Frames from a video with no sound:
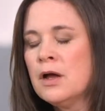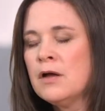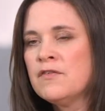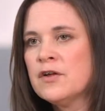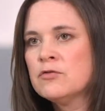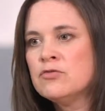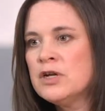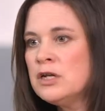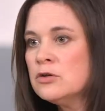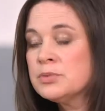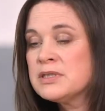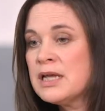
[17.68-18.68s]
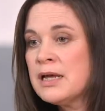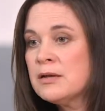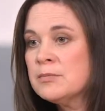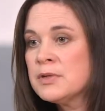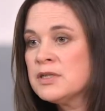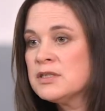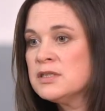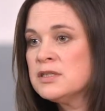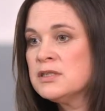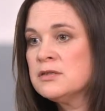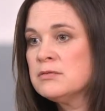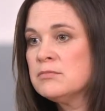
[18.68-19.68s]
I felt really upset because this
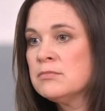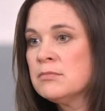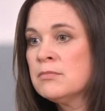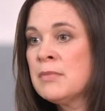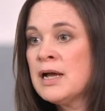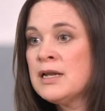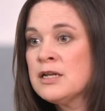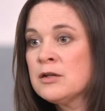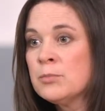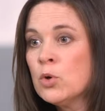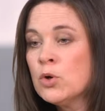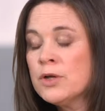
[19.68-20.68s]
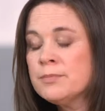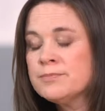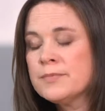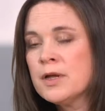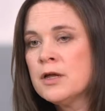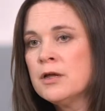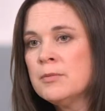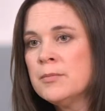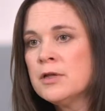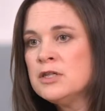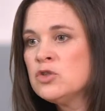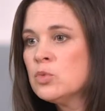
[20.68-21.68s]
is my little boy and
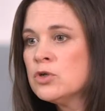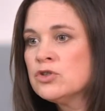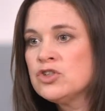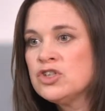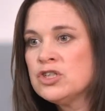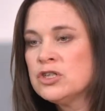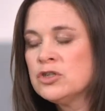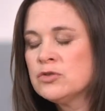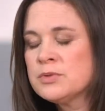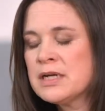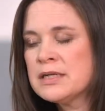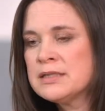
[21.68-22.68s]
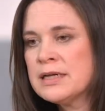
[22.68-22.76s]
his world has turned upside